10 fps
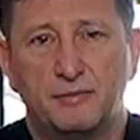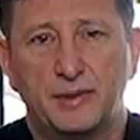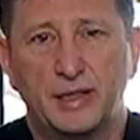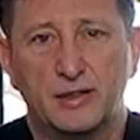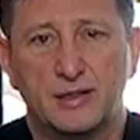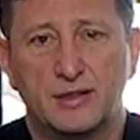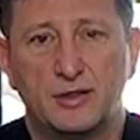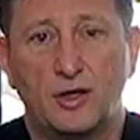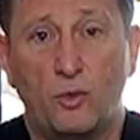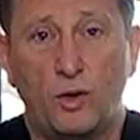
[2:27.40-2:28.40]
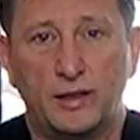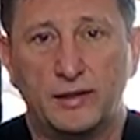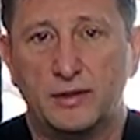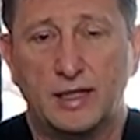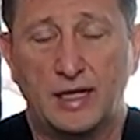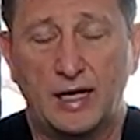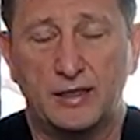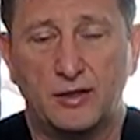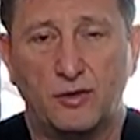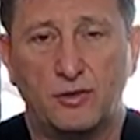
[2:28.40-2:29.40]
because no one that
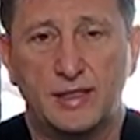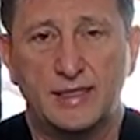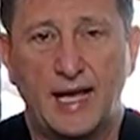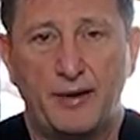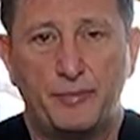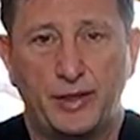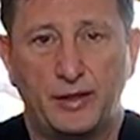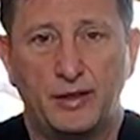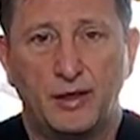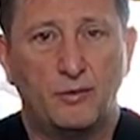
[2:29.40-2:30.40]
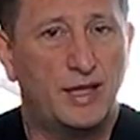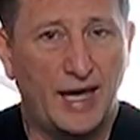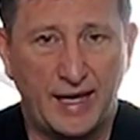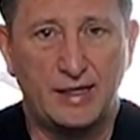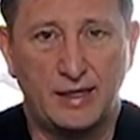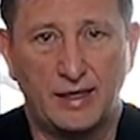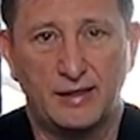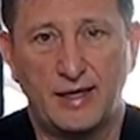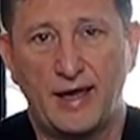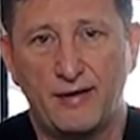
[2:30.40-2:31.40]
I know is happy with
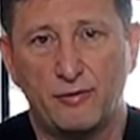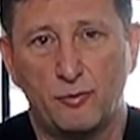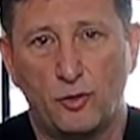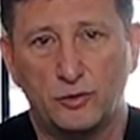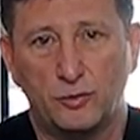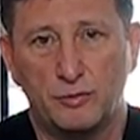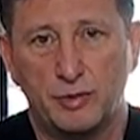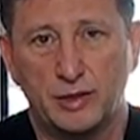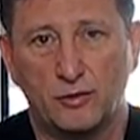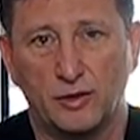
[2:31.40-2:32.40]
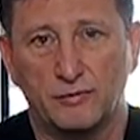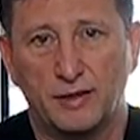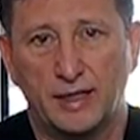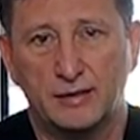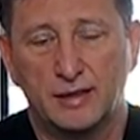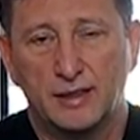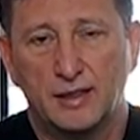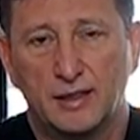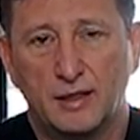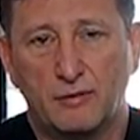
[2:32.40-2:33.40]
anything they ever bought with Bitcoin, right?
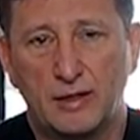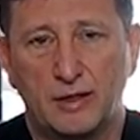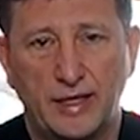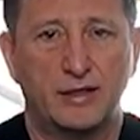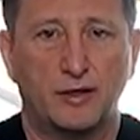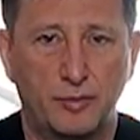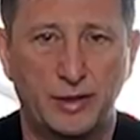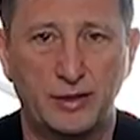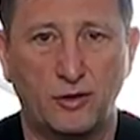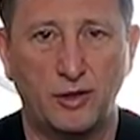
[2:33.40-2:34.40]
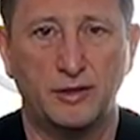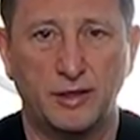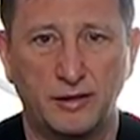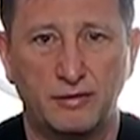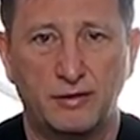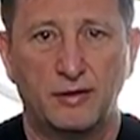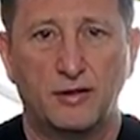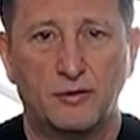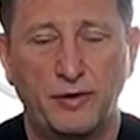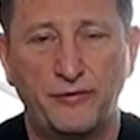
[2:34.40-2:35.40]
They rather get their Bitcoin and
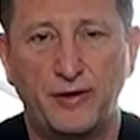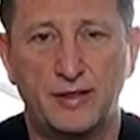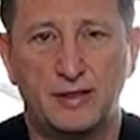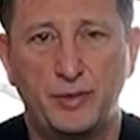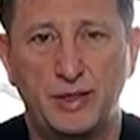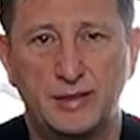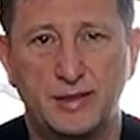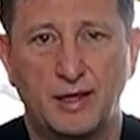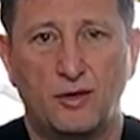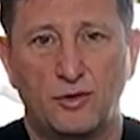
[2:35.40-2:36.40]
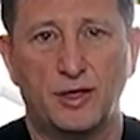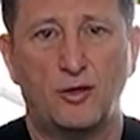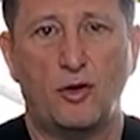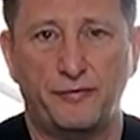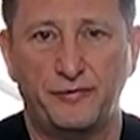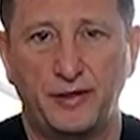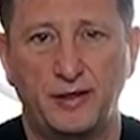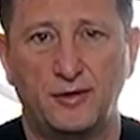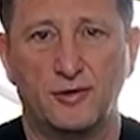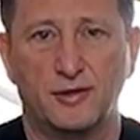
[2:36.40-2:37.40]
refund the pizza or the
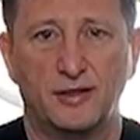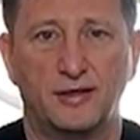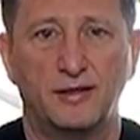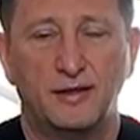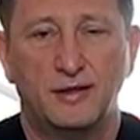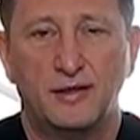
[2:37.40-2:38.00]
coffee or the